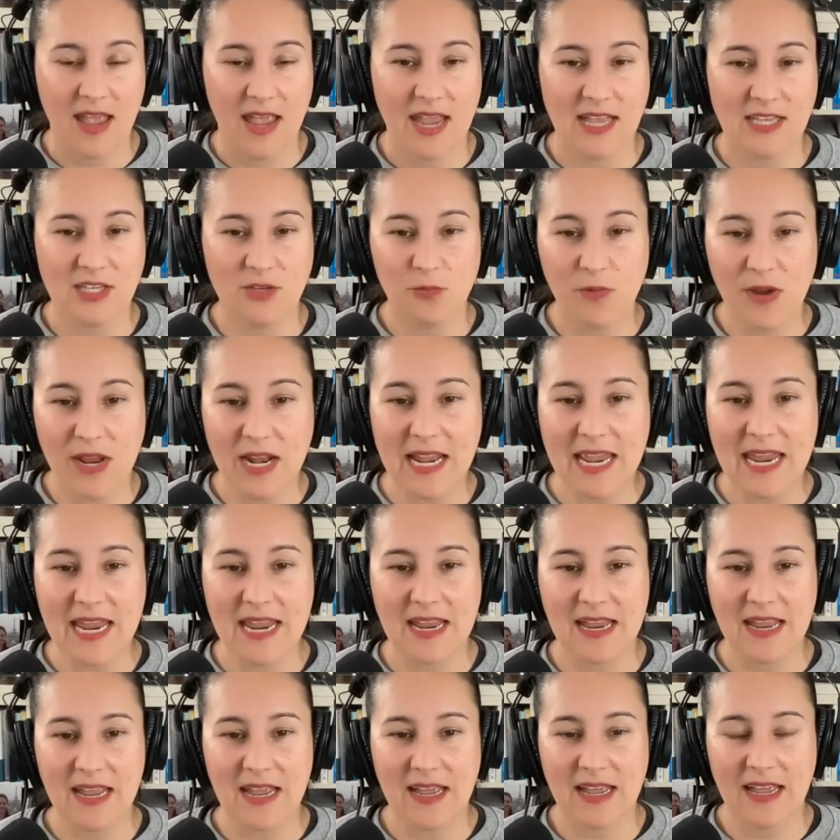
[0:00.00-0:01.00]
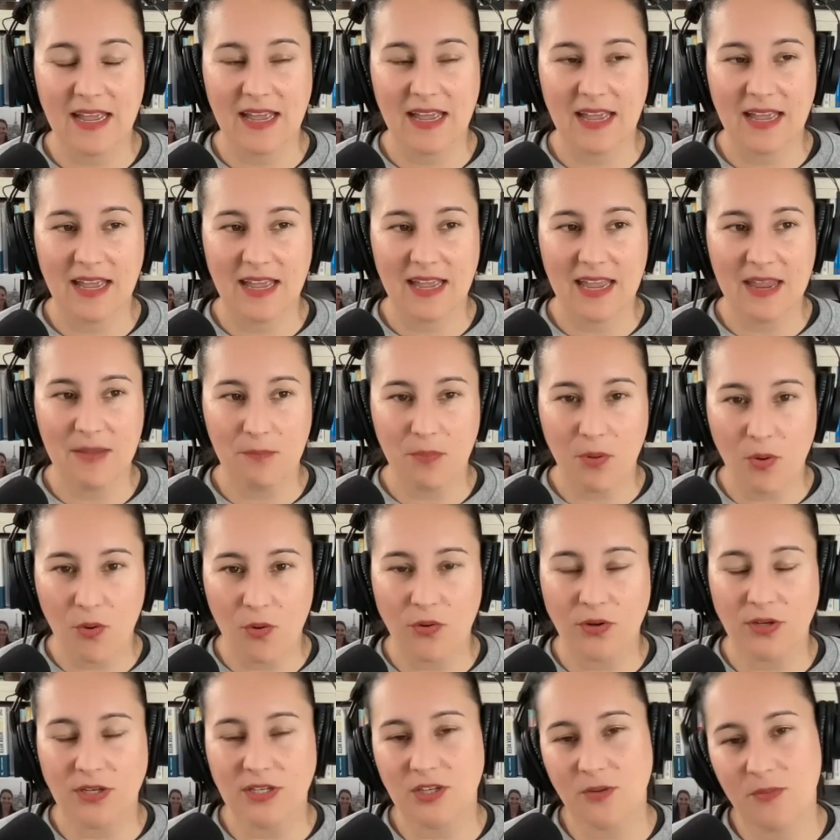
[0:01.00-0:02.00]
It's really
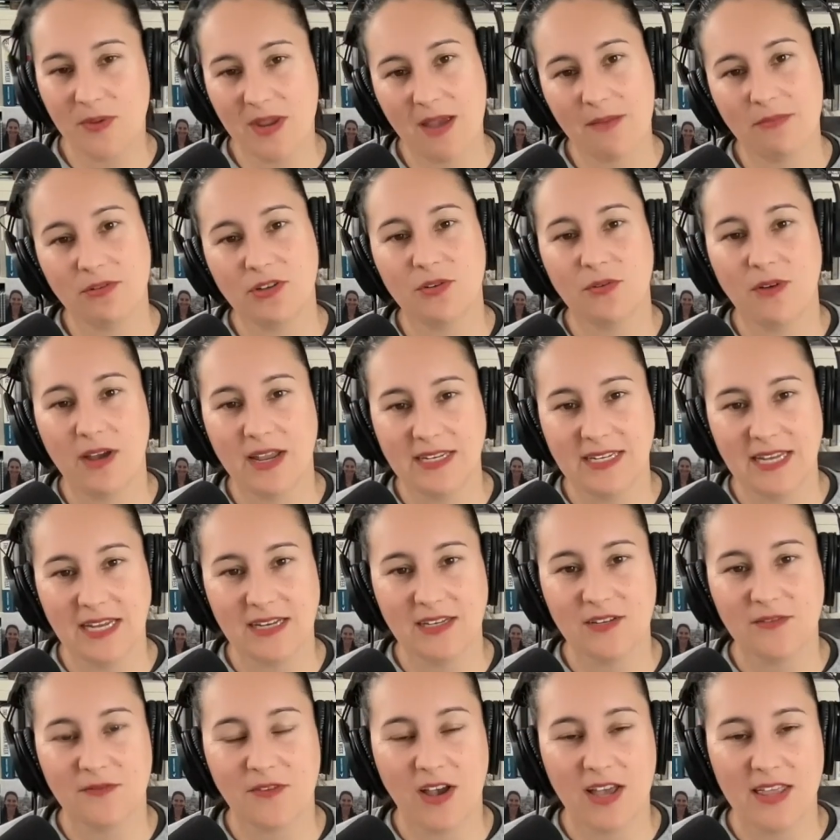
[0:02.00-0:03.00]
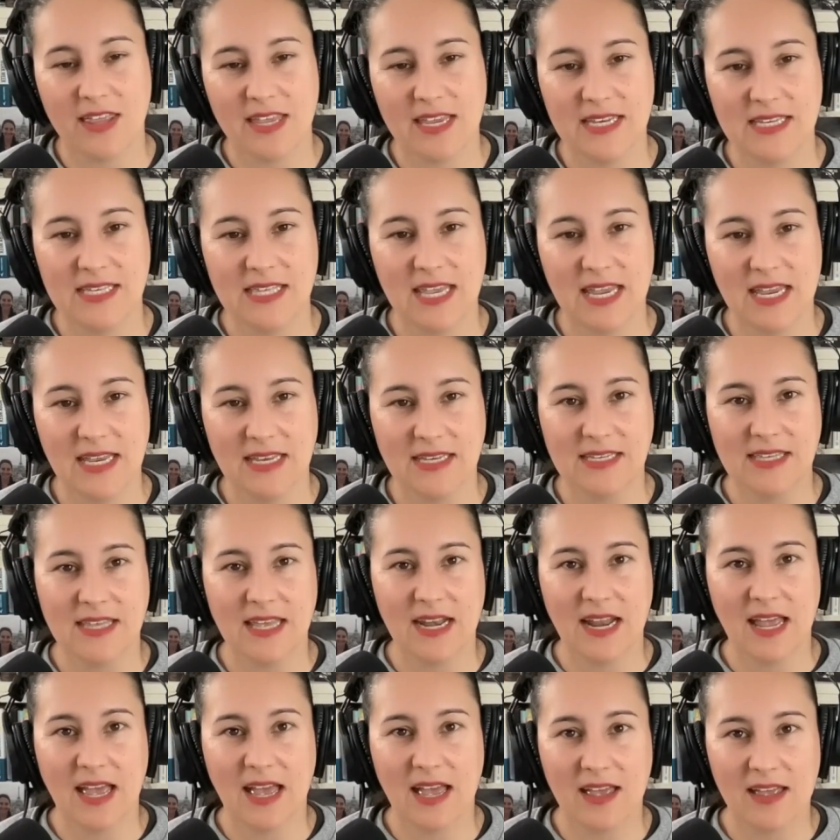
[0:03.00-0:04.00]
important to be able to identify these things
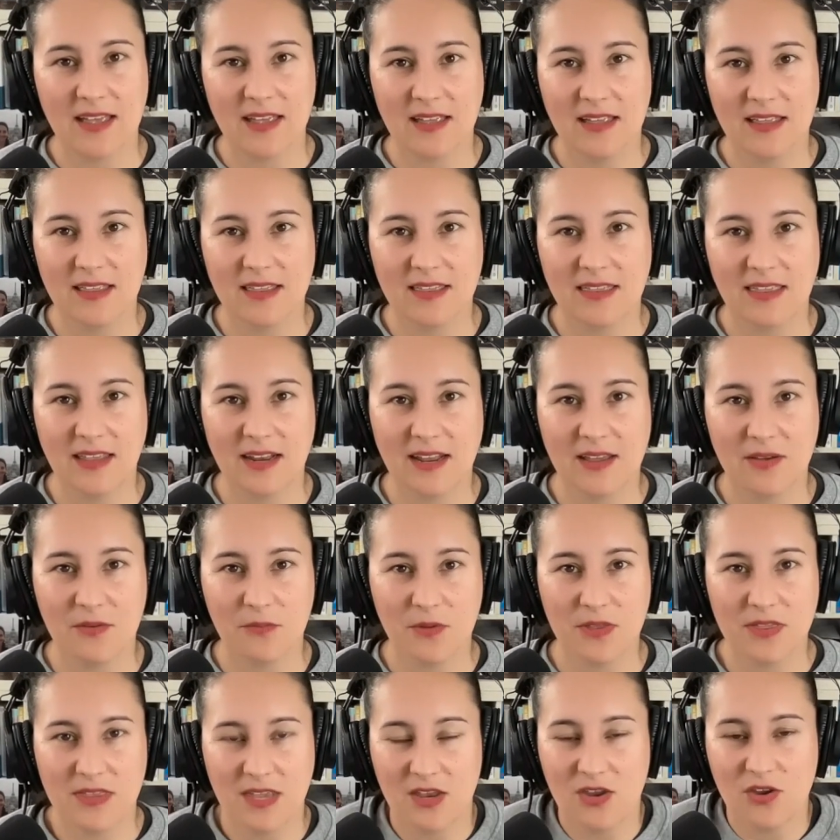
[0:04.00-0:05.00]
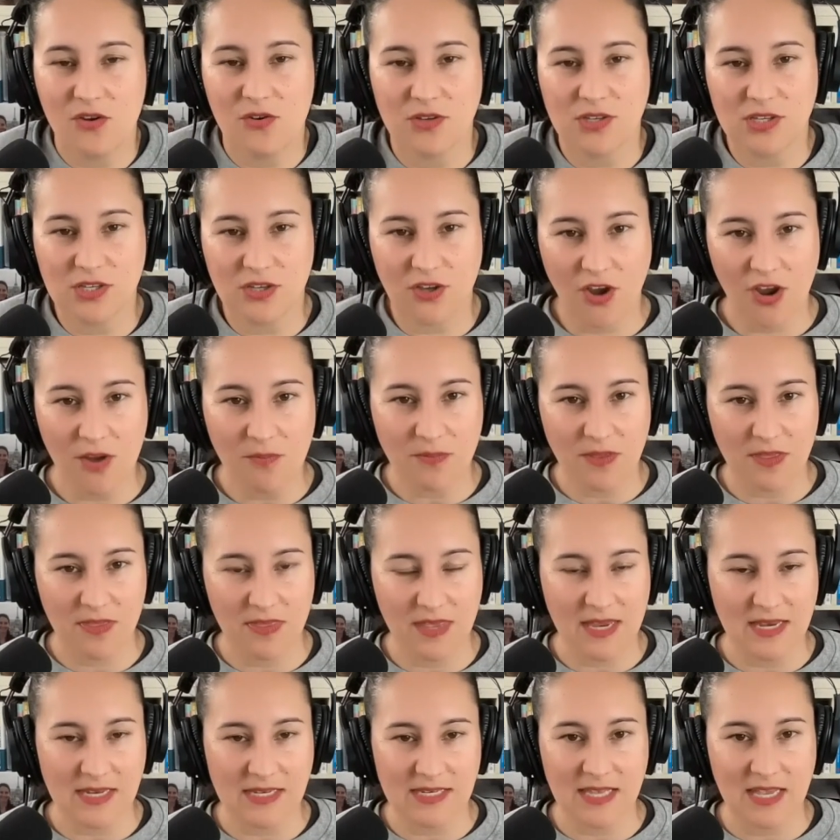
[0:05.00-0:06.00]
that are within your scope, the
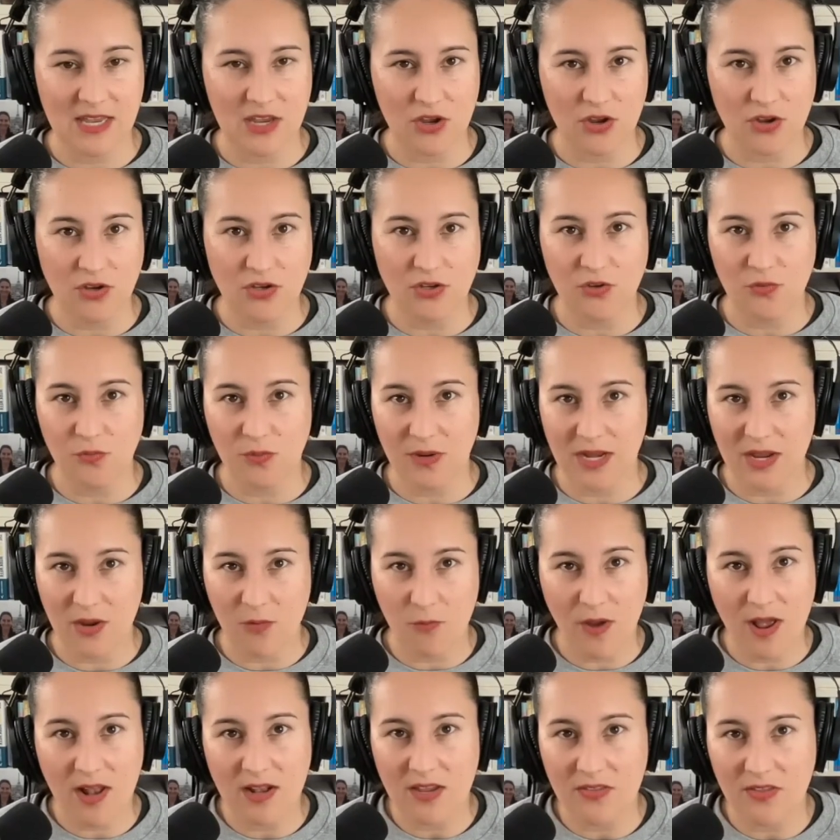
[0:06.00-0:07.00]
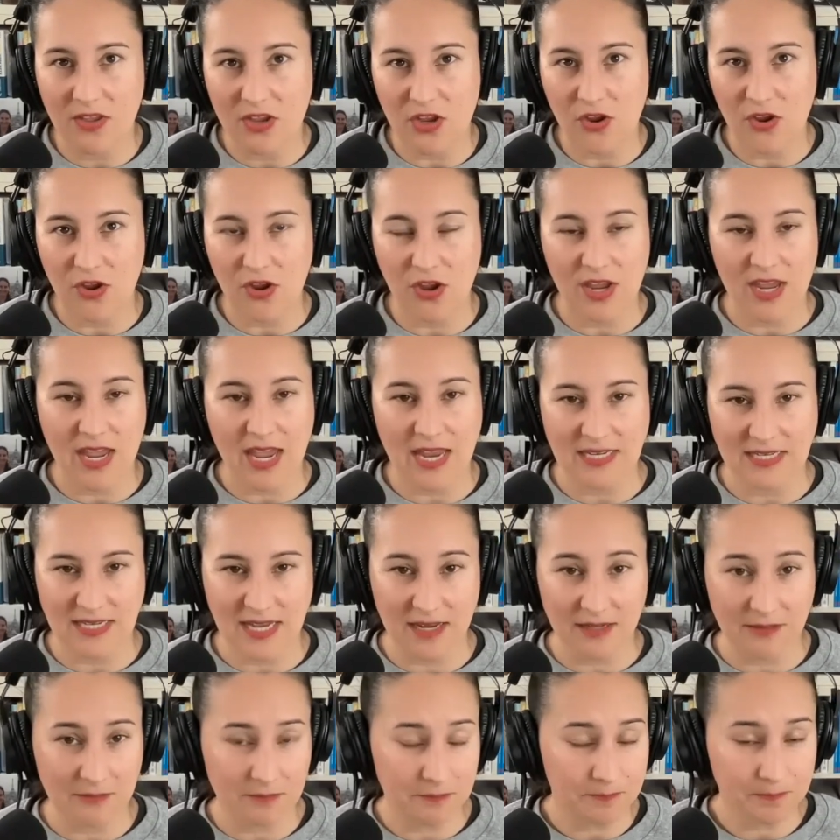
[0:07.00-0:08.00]
things that you do really well and that you can get
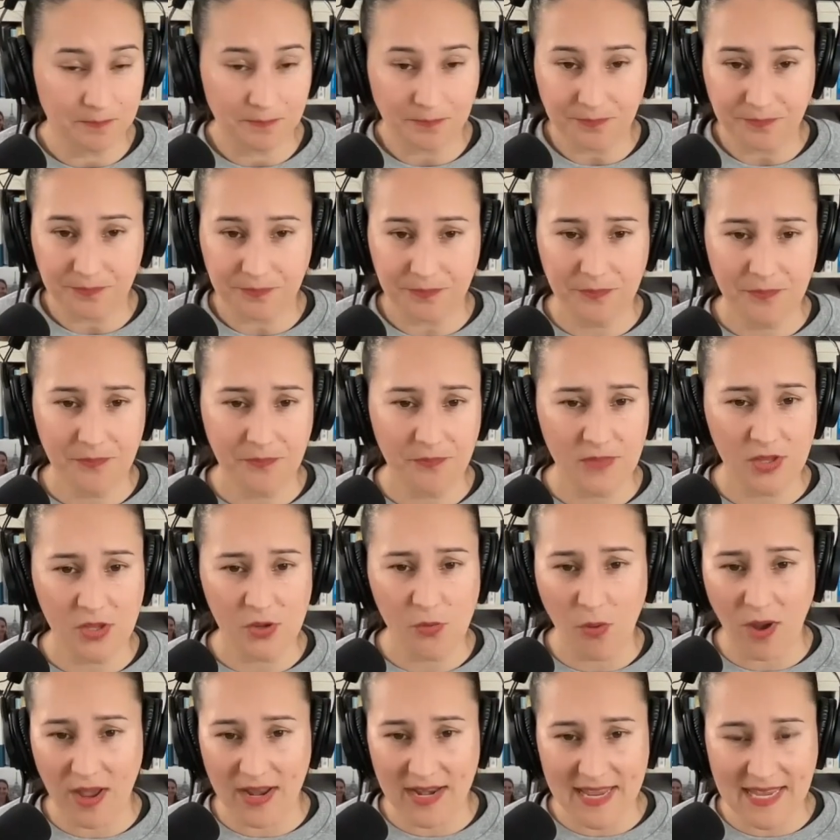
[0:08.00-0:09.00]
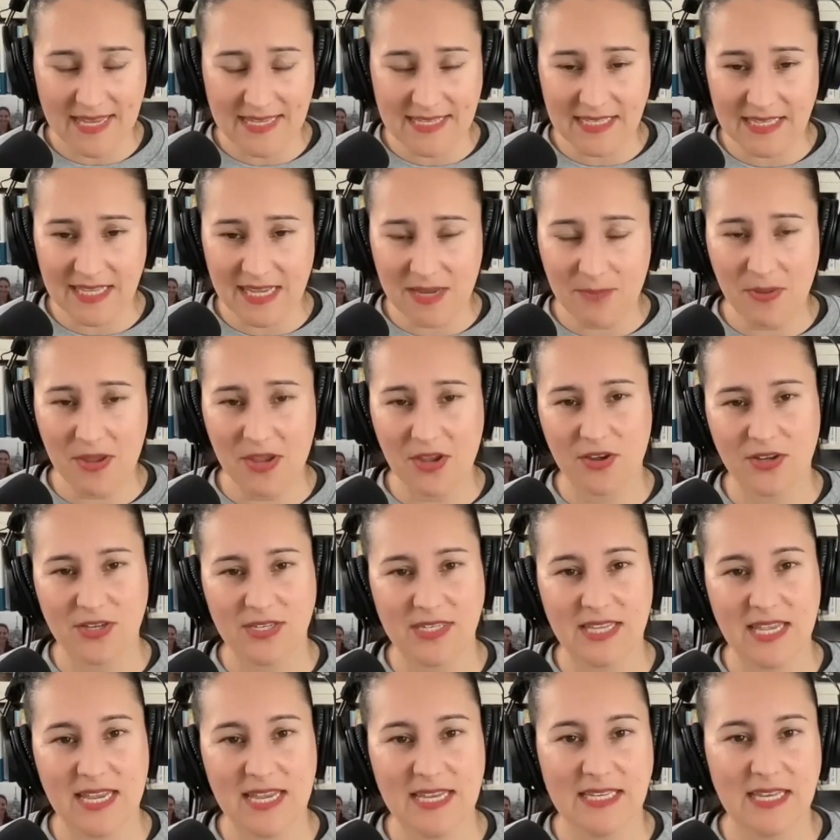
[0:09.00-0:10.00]
done quite easily,
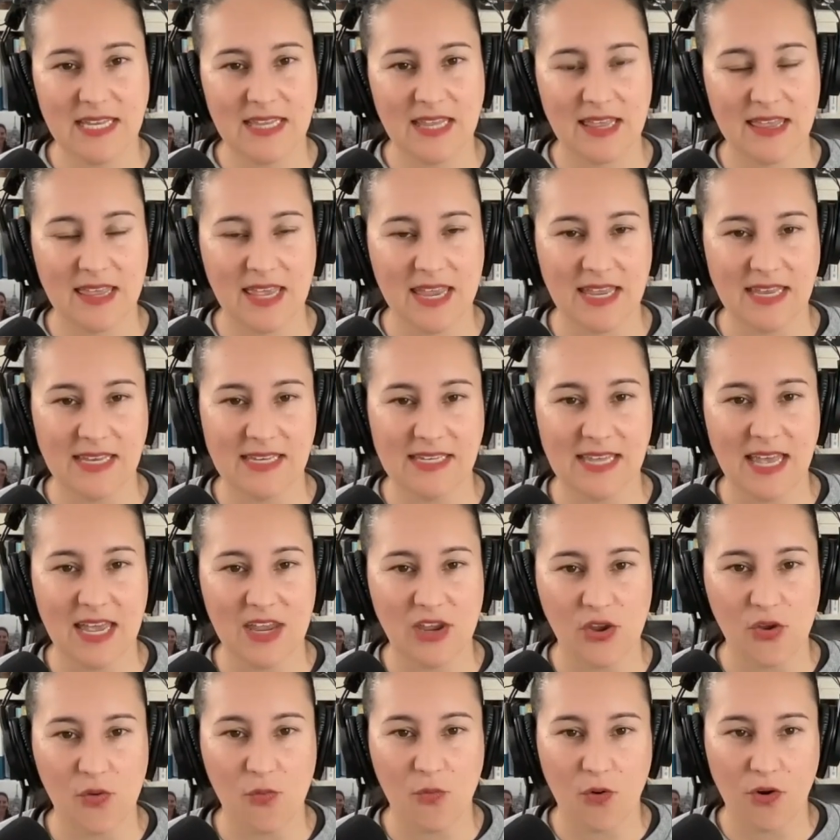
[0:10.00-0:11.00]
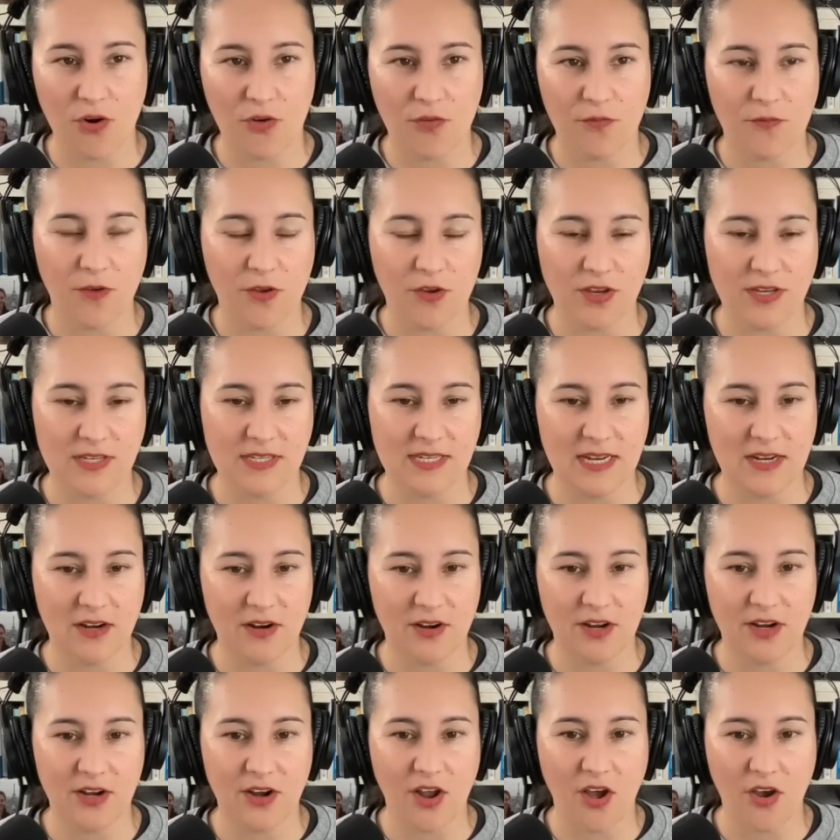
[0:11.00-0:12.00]
because these are the things that you want to focus in
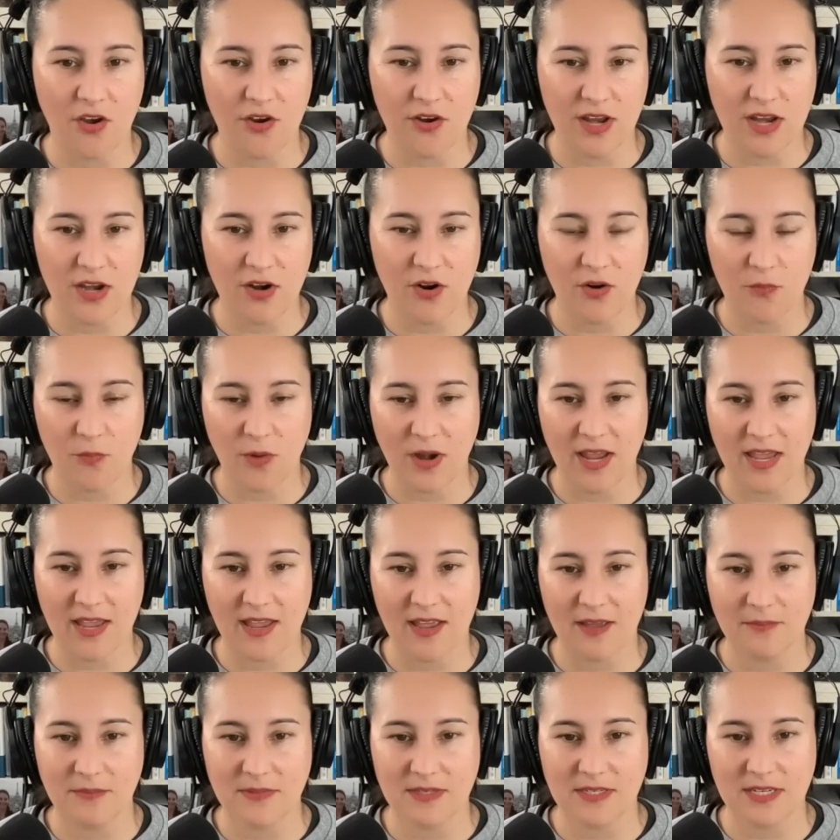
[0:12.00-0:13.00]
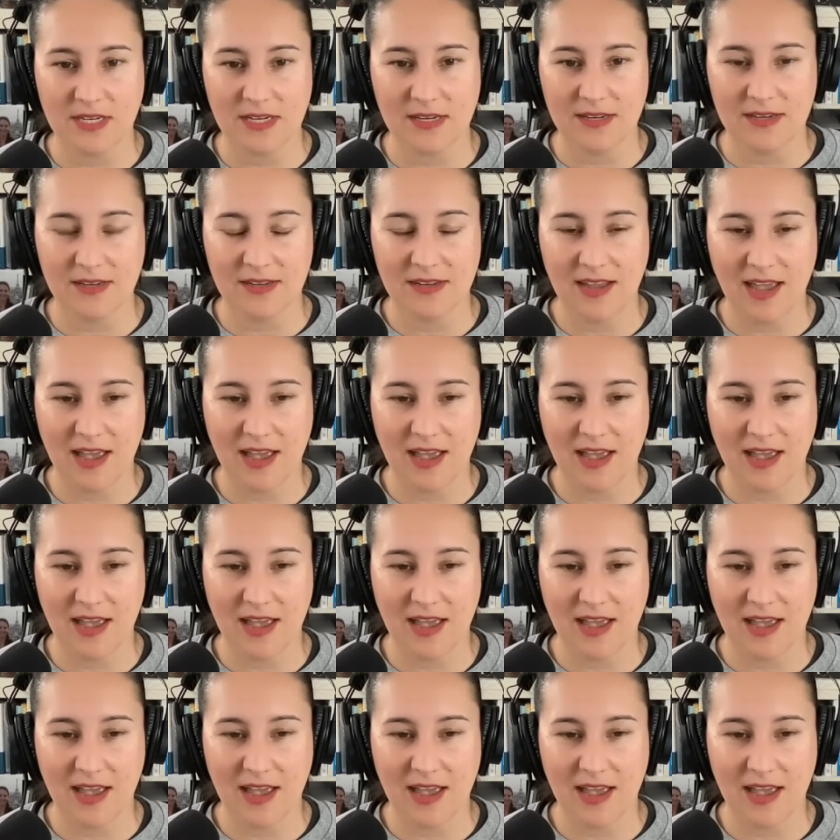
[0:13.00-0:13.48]
on and hone in on when it comes to